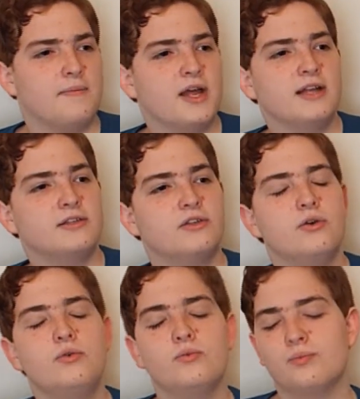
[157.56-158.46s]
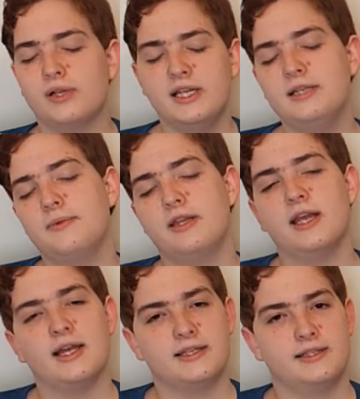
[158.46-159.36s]
I'm not so pleased
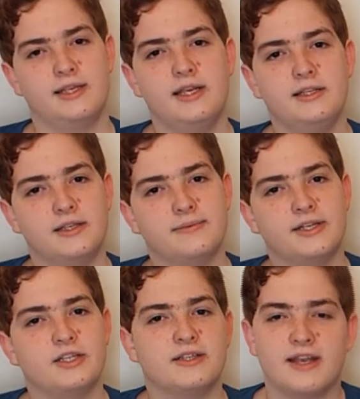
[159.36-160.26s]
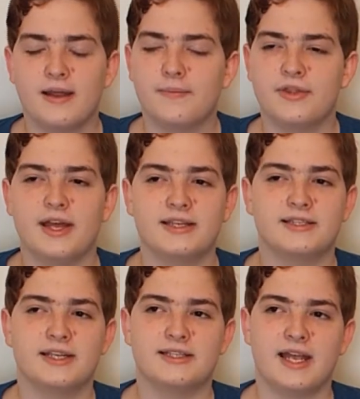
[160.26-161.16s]
with the S6 as much as I am with the
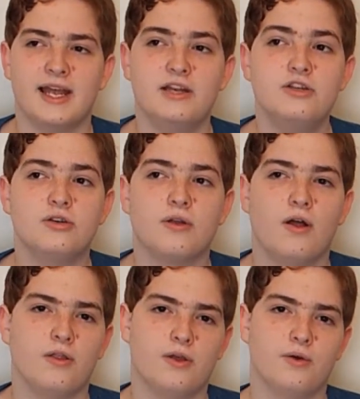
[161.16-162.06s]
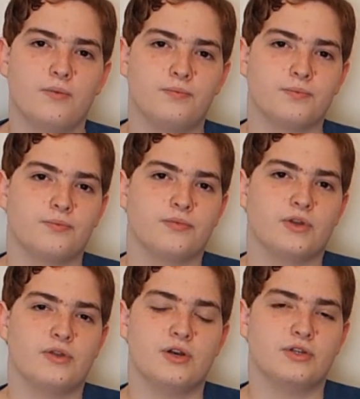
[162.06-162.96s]
S6 Edge, although
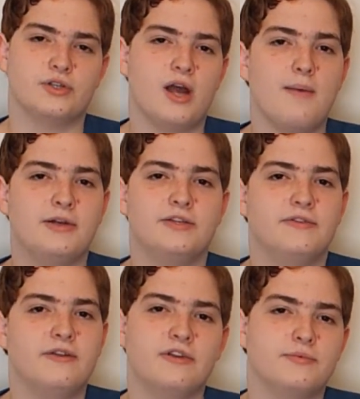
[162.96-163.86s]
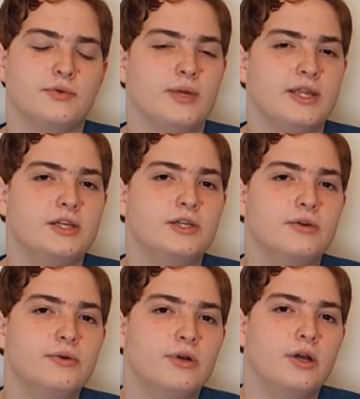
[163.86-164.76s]
there's not much of a difference between the
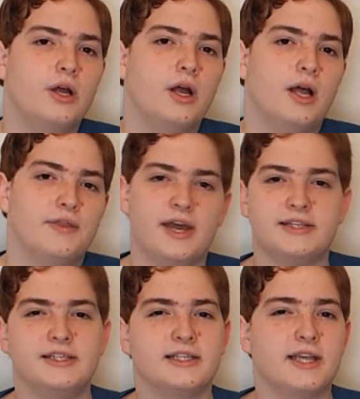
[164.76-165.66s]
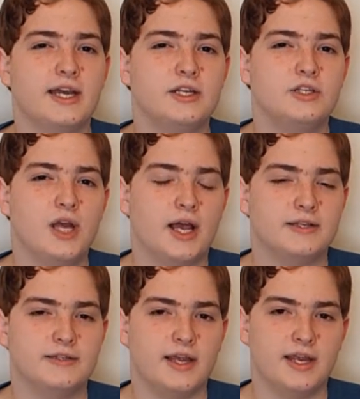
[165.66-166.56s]
two. The S6 Edge
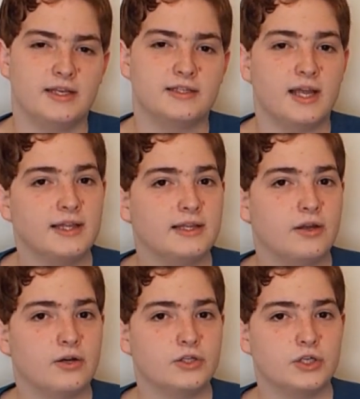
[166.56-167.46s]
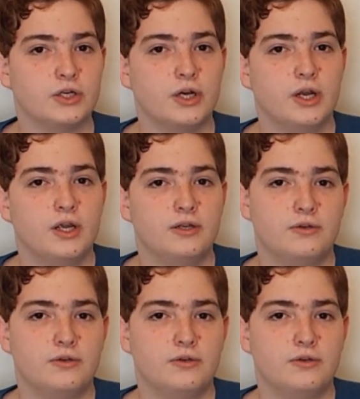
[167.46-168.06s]
has a slightly larger